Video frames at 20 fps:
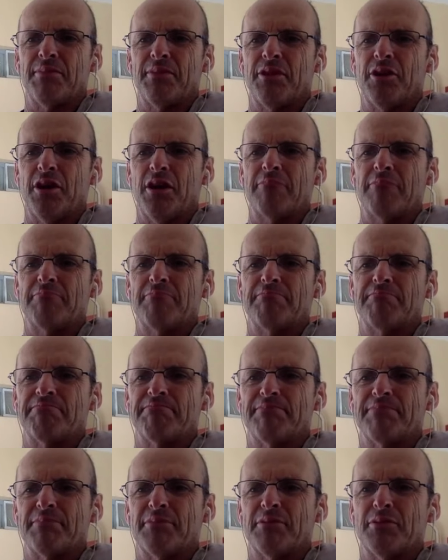
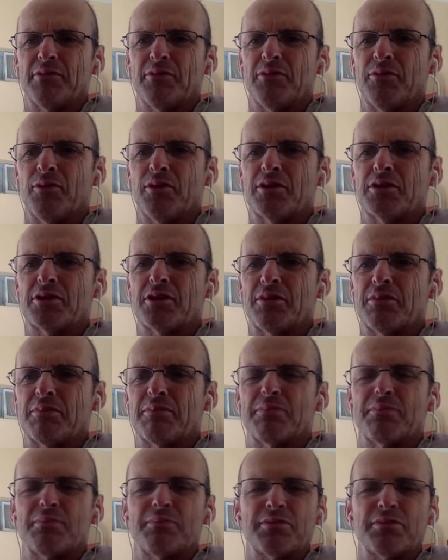all the
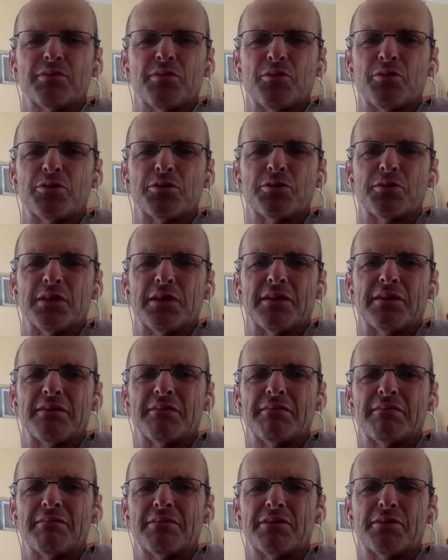top
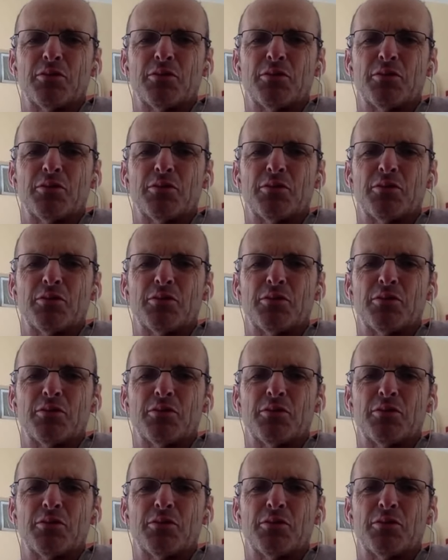sporting